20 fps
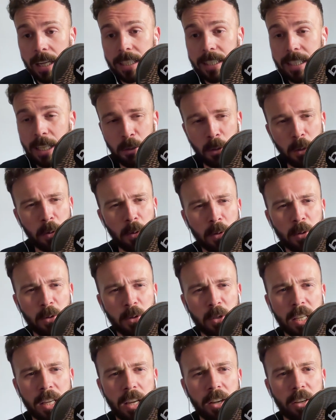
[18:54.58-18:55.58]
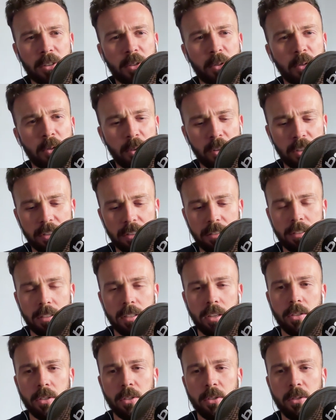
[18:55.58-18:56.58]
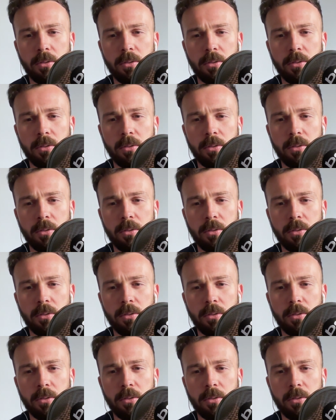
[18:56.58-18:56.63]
did you also see, I saw on I